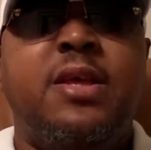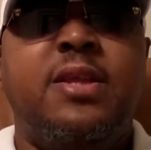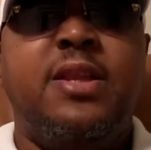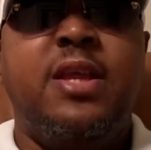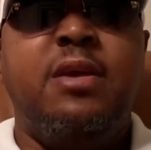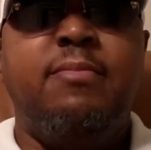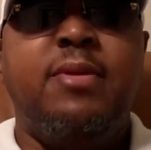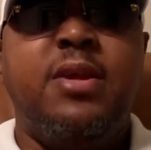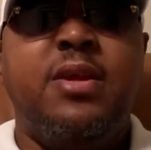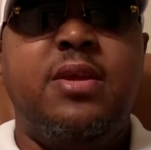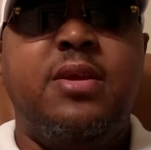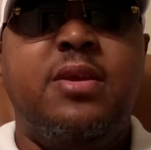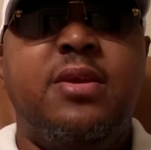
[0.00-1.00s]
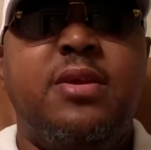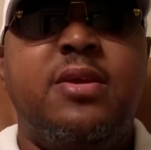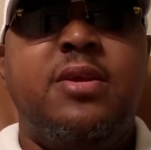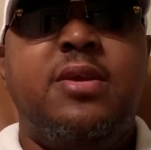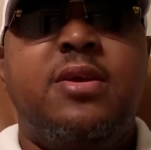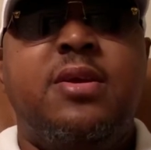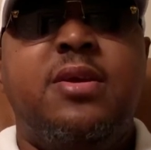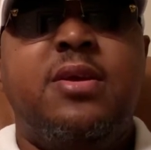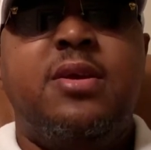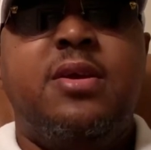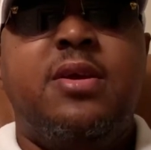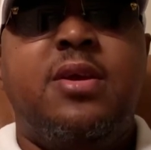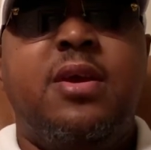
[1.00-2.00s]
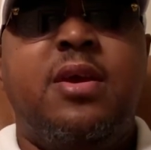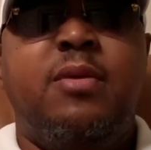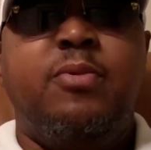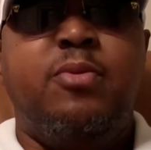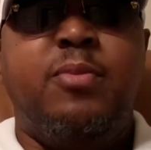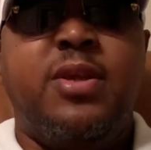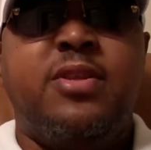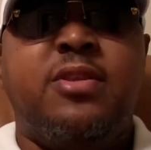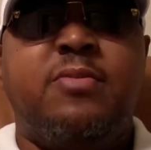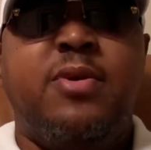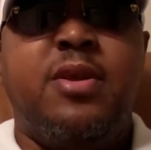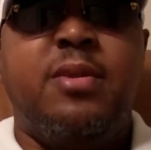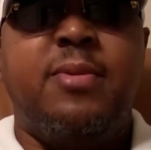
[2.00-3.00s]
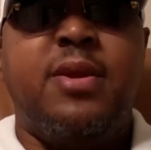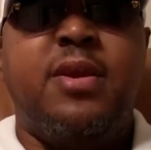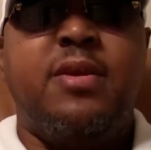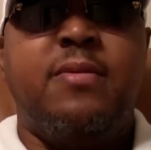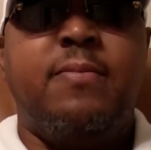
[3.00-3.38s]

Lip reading: Let me help you make this money, man.